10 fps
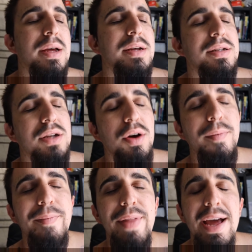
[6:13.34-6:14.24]

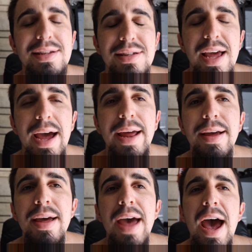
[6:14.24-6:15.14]
So that's that.
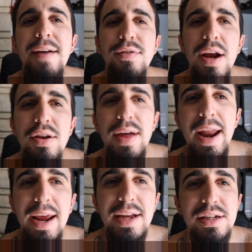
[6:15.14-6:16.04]
After I do
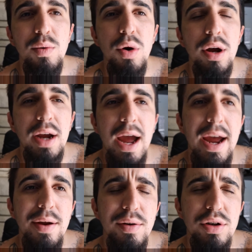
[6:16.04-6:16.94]
that, I get to work,
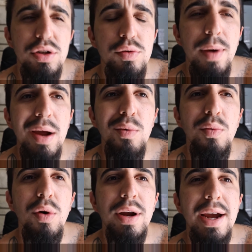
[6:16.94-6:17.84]
I do my
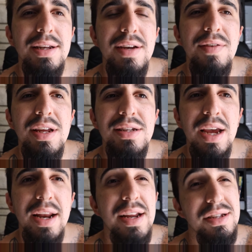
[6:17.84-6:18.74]
work activities,
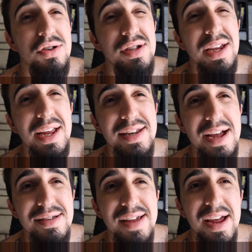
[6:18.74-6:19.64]
and as soon as I get
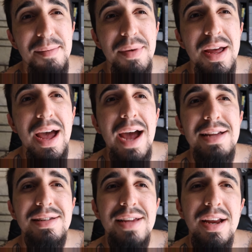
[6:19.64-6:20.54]
downtime, I
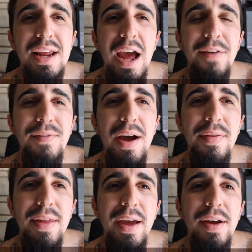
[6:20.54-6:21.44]
study. I
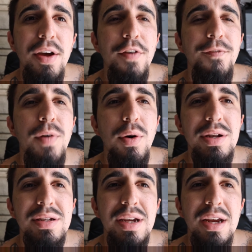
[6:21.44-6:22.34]
found that
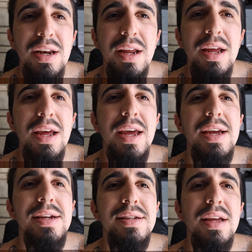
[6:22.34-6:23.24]
focusing
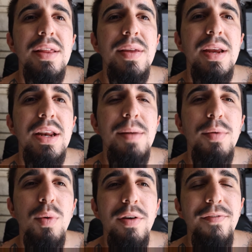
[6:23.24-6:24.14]
is the number
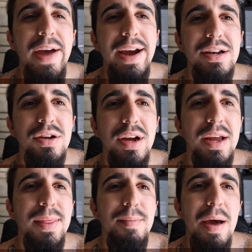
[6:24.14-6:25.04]
one factor
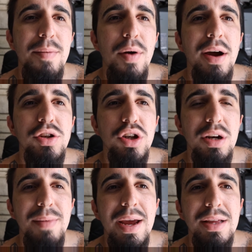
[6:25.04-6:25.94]
in the amount of progress you're
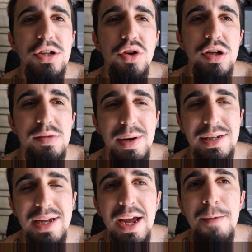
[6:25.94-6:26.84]
going to make in the shortest amount of
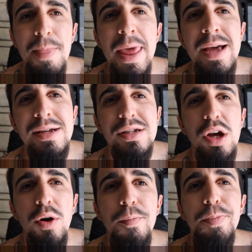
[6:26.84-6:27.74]
time.
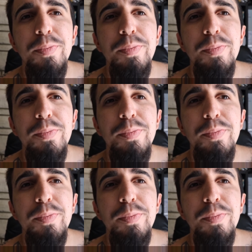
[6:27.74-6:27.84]
So